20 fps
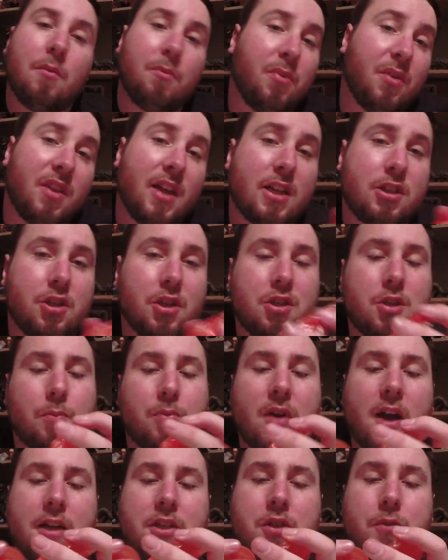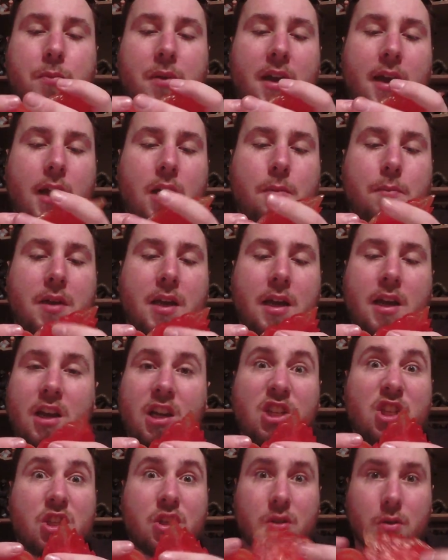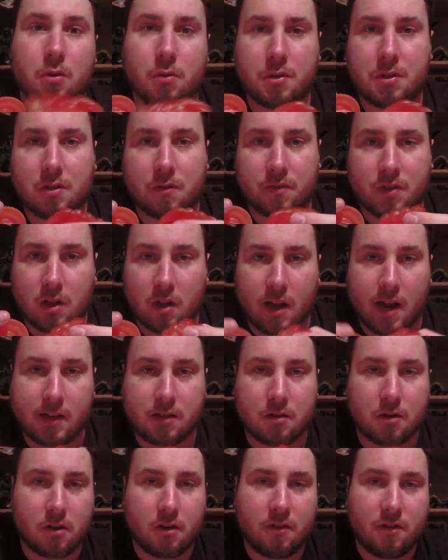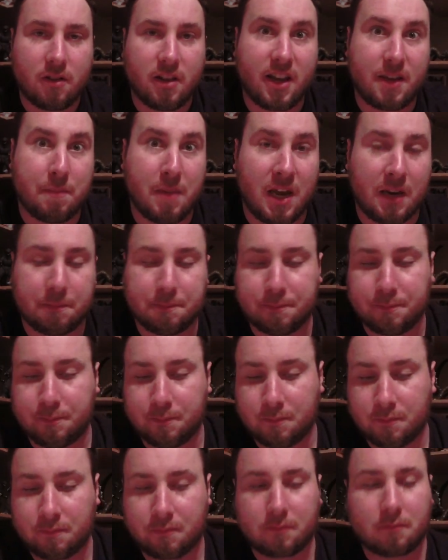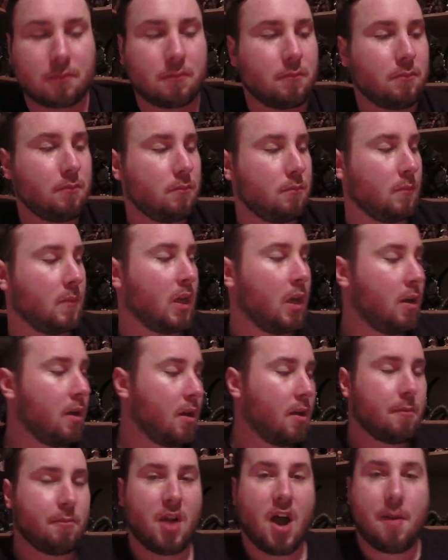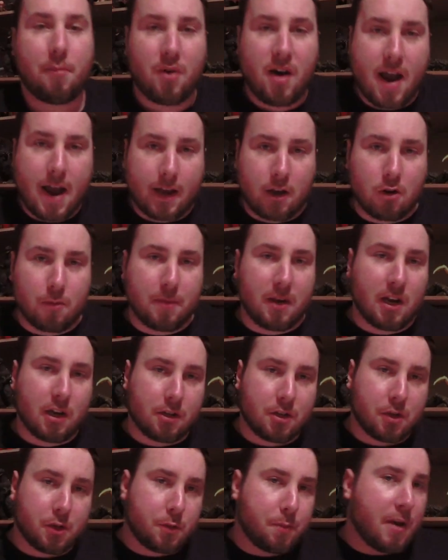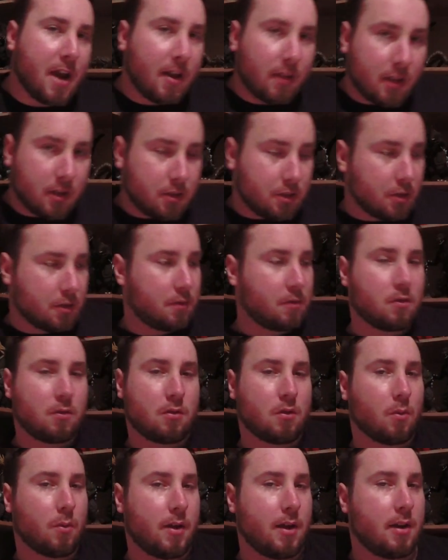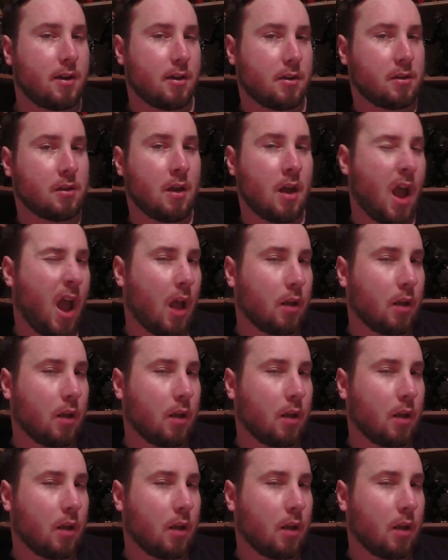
But that's just the price you pay to be an exclusive collector, like me. Not bragging or being a douchebag. That's just the way it is.